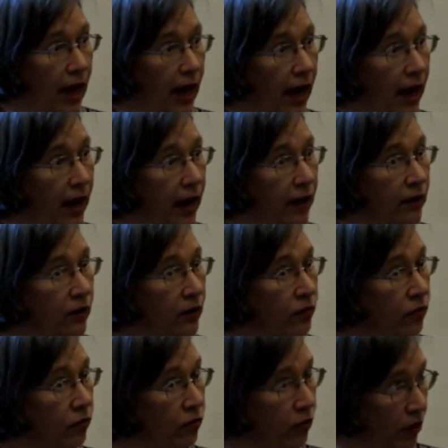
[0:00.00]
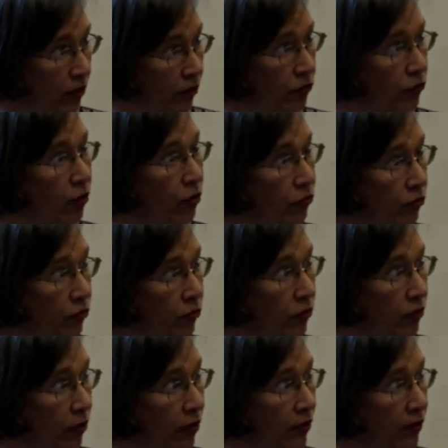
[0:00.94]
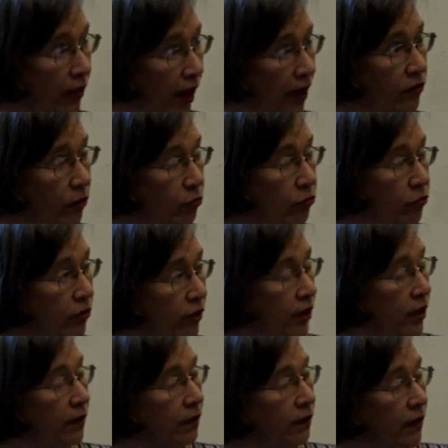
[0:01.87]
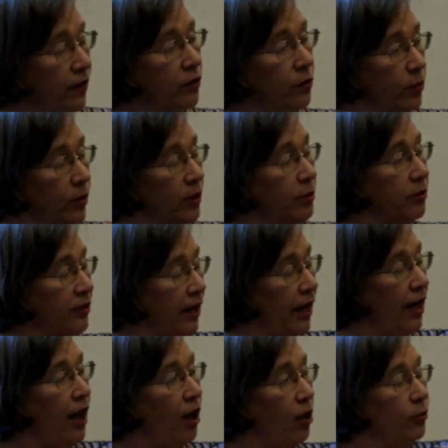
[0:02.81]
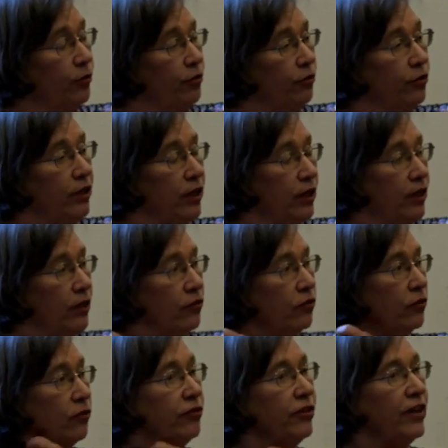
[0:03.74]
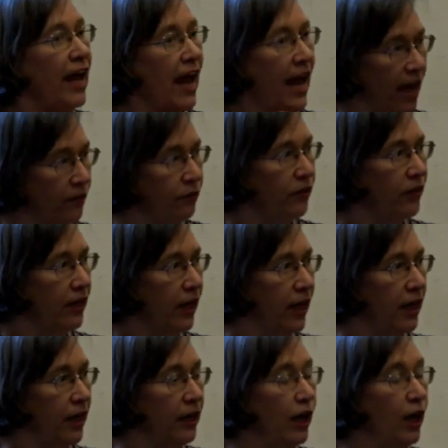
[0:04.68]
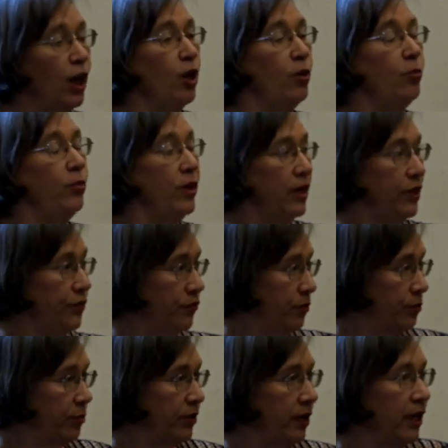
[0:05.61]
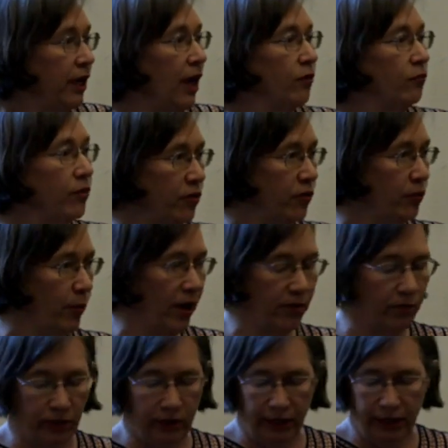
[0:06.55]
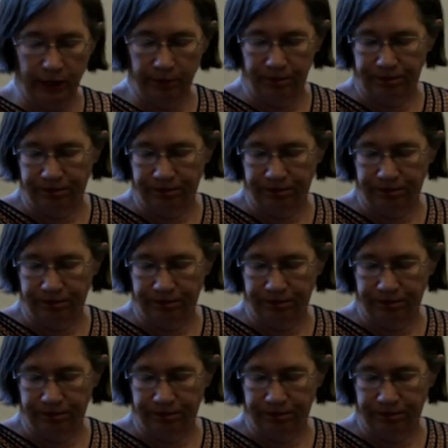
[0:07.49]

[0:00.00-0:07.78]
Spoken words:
And so that's a really good thing, to be able to help your kids learn to advocate peaceably and respectfully.